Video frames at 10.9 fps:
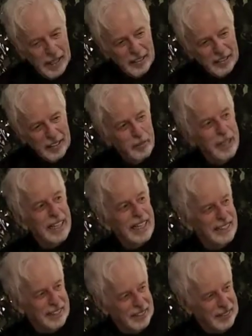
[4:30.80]
and sent me a
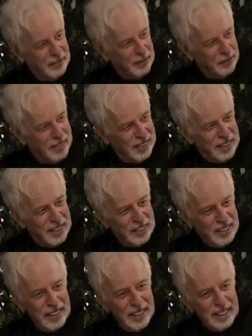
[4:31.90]
letter. I
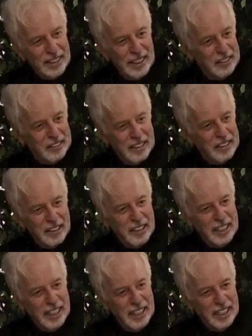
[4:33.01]
say, there are 30
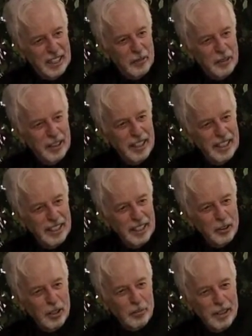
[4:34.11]
years I have this
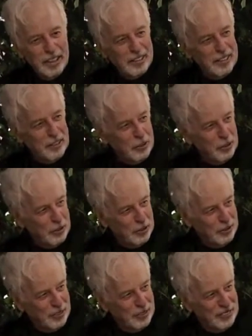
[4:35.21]
letter your mother sent to
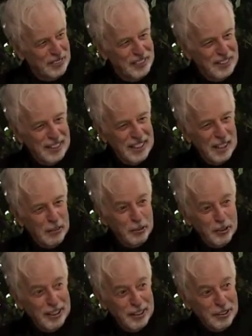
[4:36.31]
you. I
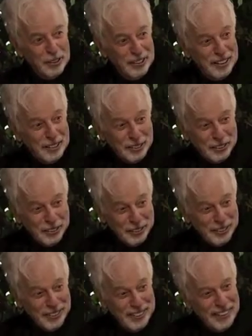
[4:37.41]
forget to send to
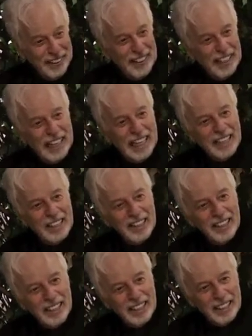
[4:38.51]
you. And
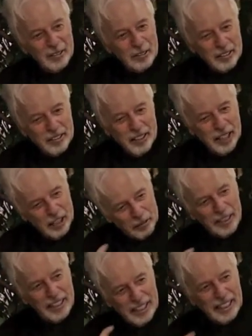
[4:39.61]
this letter was a
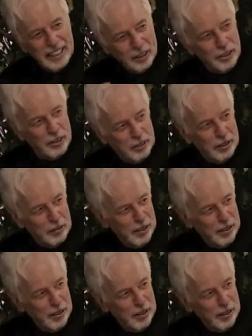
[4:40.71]
love declaration of my